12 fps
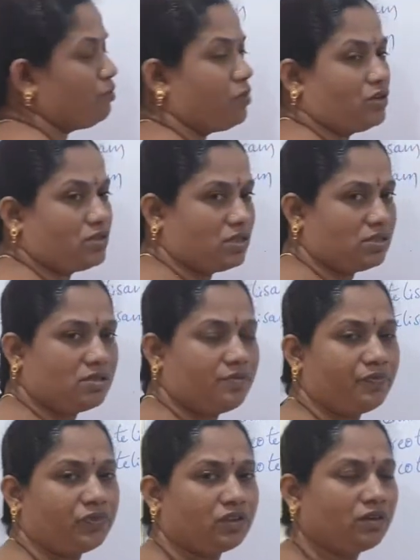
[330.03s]
process.
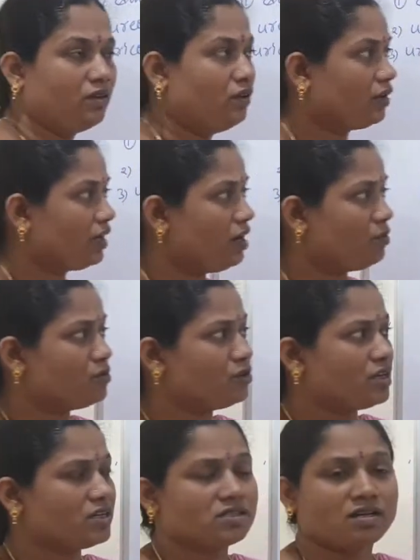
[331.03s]
Okay,
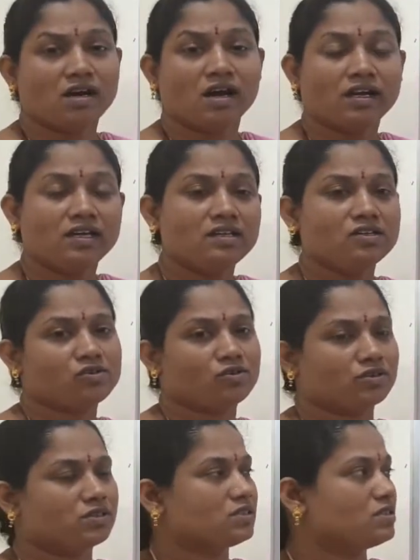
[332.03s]
ammonia is a highly
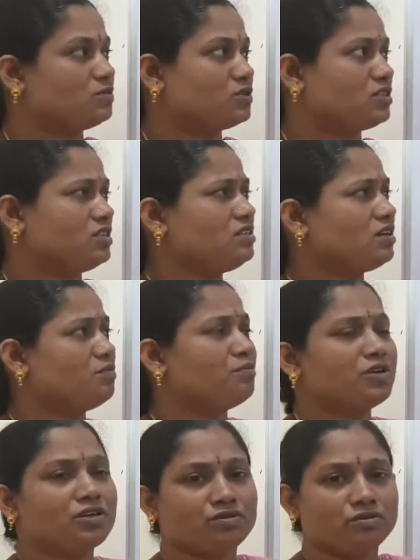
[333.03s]
toxic substance
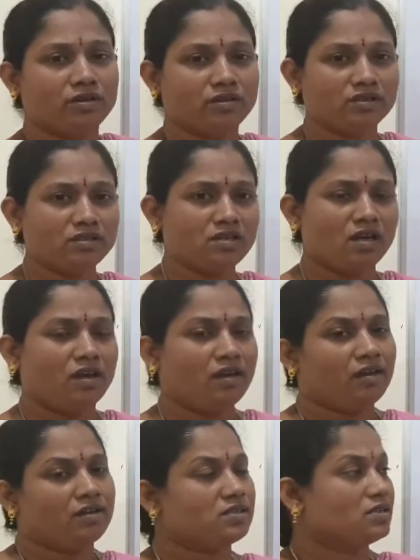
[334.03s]
compared to others.
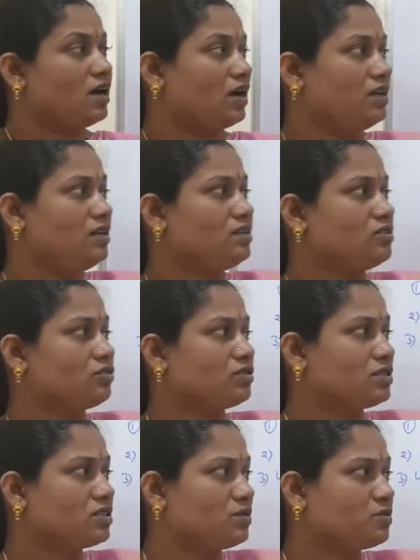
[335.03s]
It is highly toxic
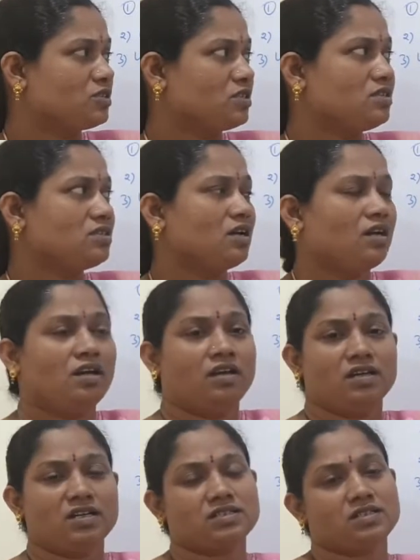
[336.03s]
substance.
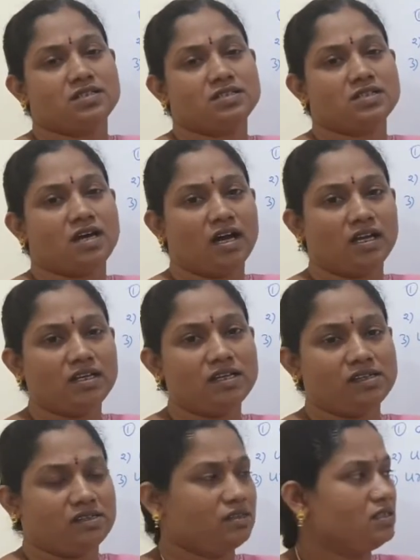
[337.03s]
Next, it is
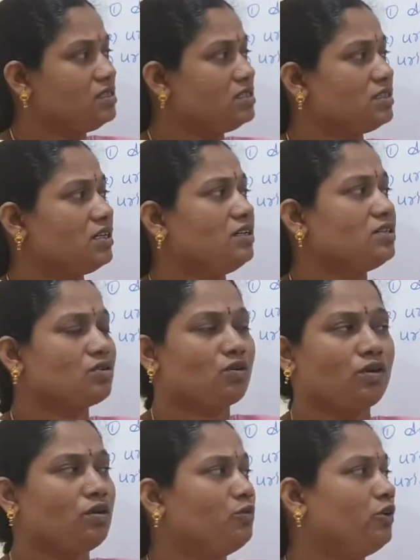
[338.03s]
highly easily
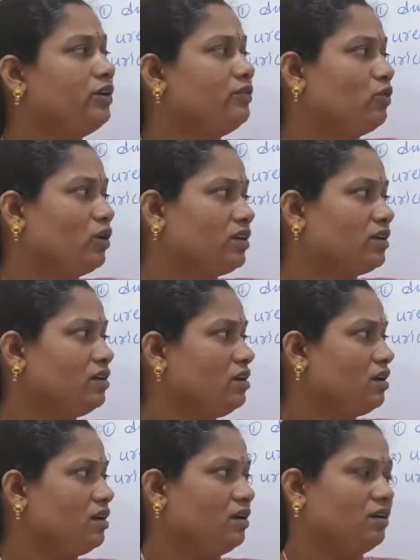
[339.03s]
soluble in water.
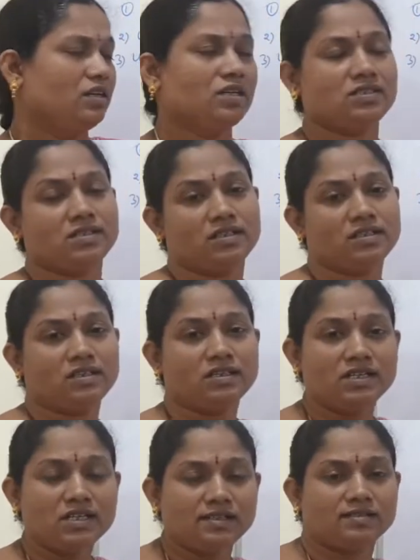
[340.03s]
Next, it
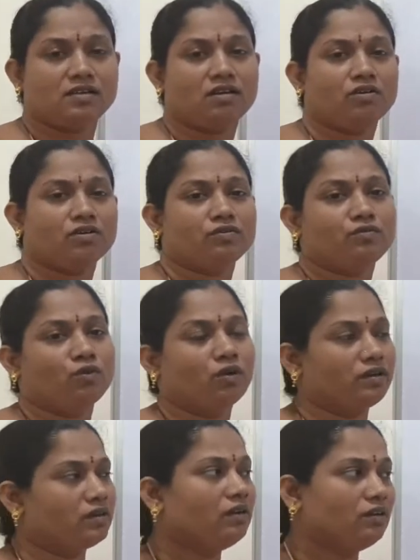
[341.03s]
needs lot of
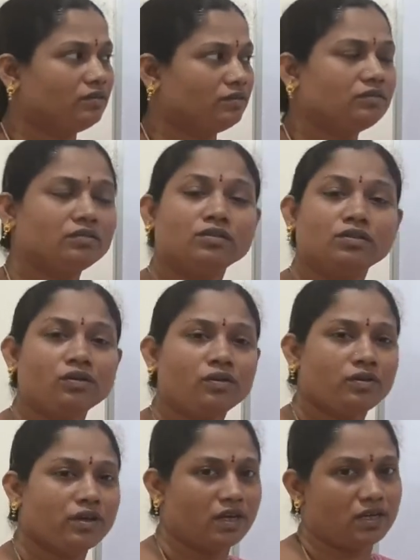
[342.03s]
water to
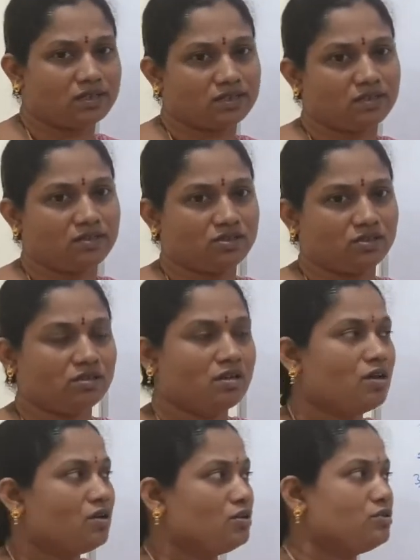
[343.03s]
excretion.
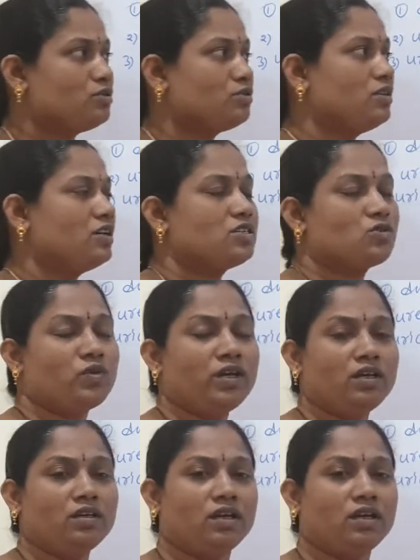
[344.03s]
So that's why